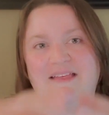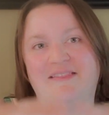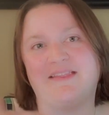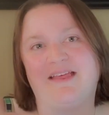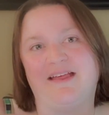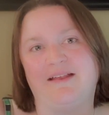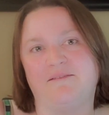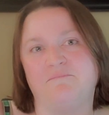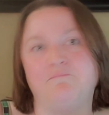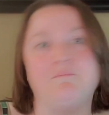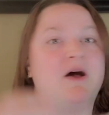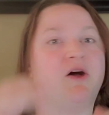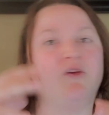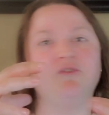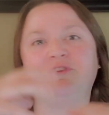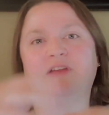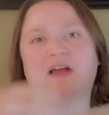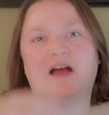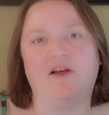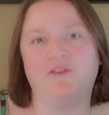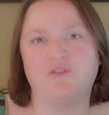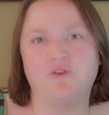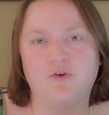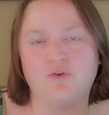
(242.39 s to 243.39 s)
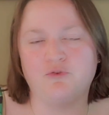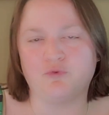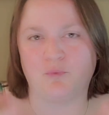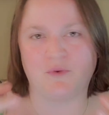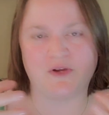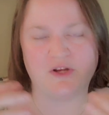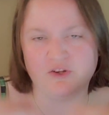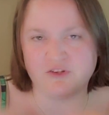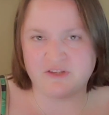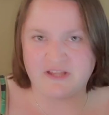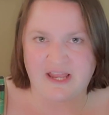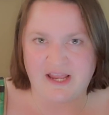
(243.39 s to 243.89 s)
then melt down those
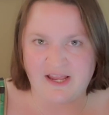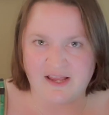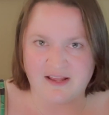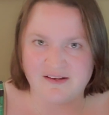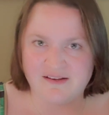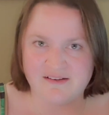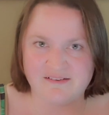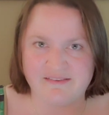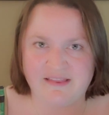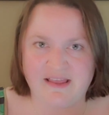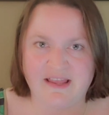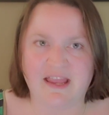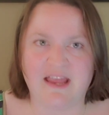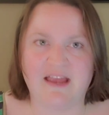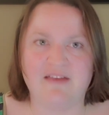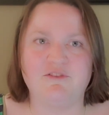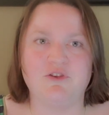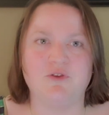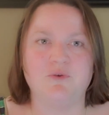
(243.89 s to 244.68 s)
weird candies they gave